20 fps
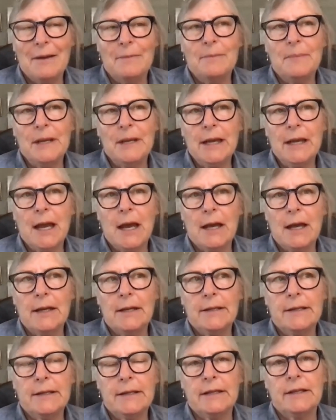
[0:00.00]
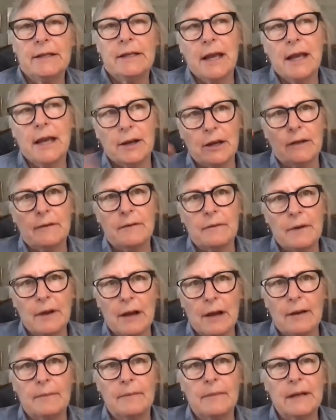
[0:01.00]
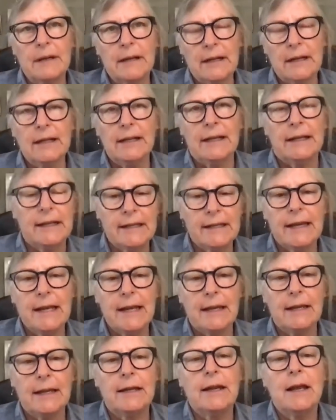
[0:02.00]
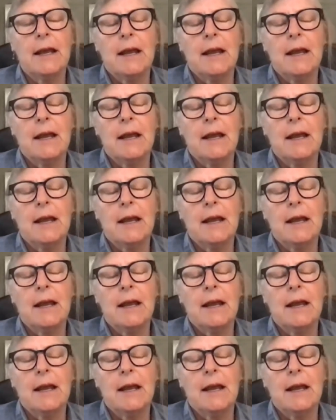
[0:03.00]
because this kind of clicks in.